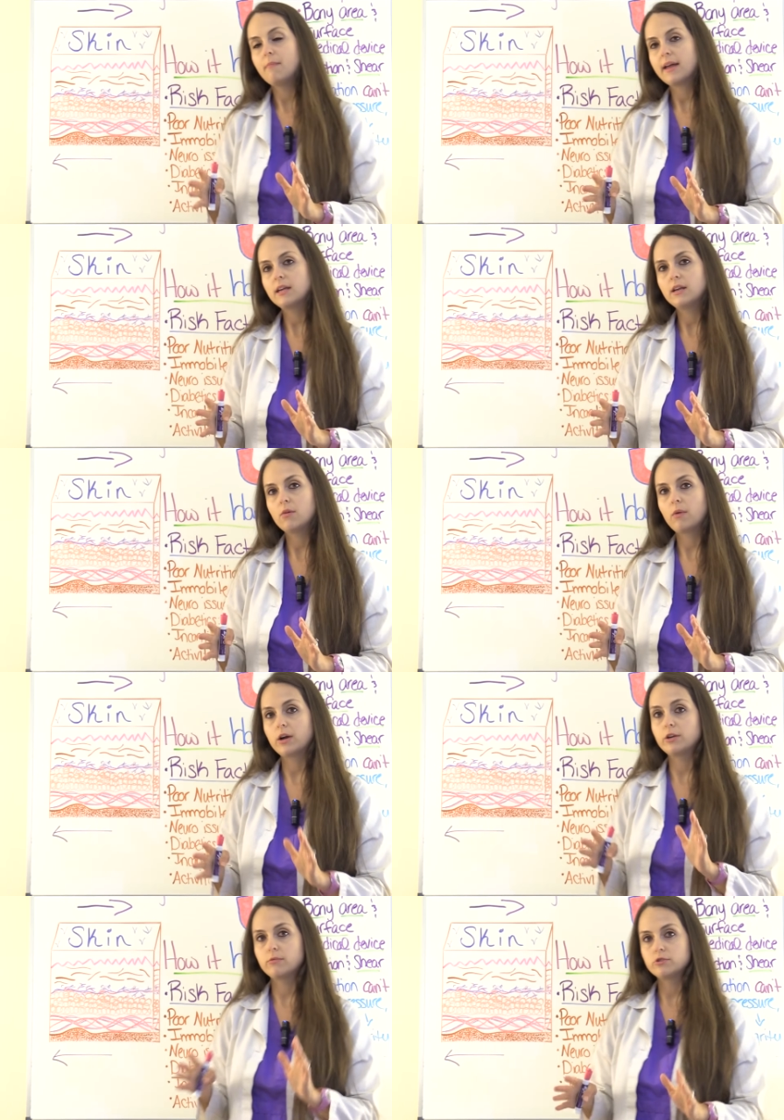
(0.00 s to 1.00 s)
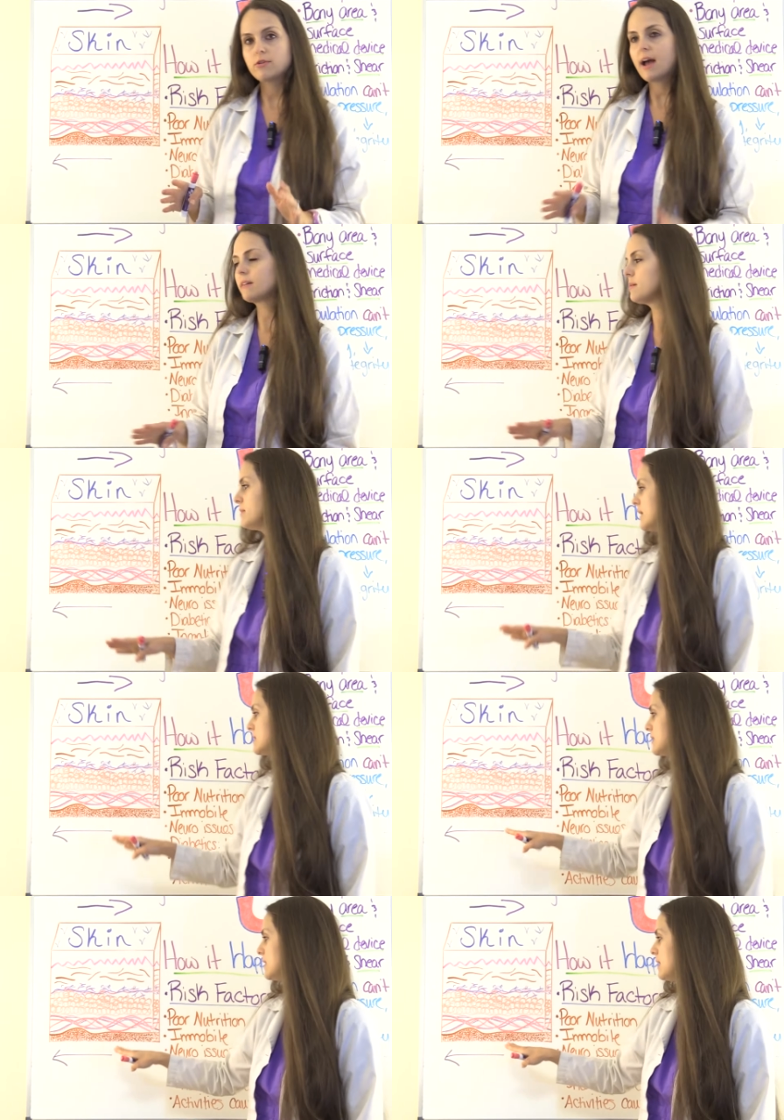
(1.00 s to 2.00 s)
making it where you would drag them
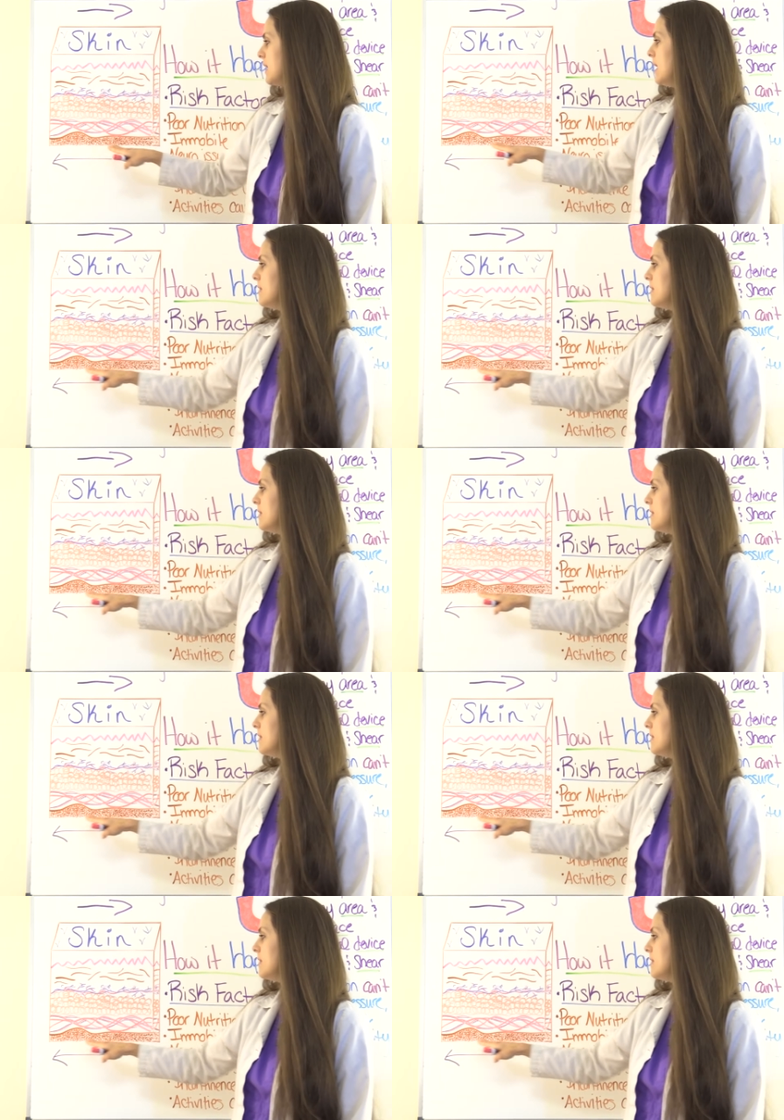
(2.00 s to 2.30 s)
because again,